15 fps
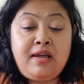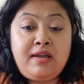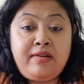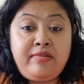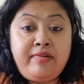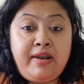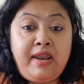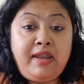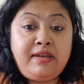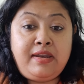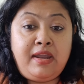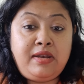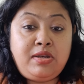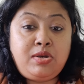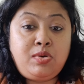
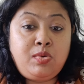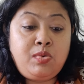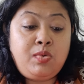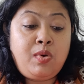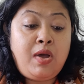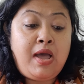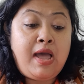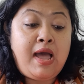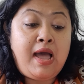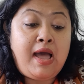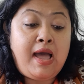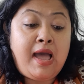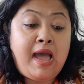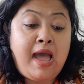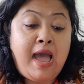related to
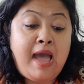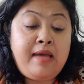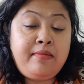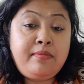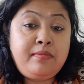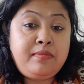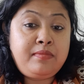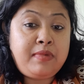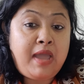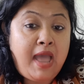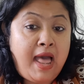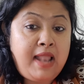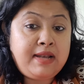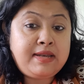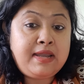
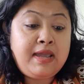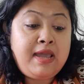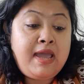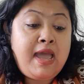health.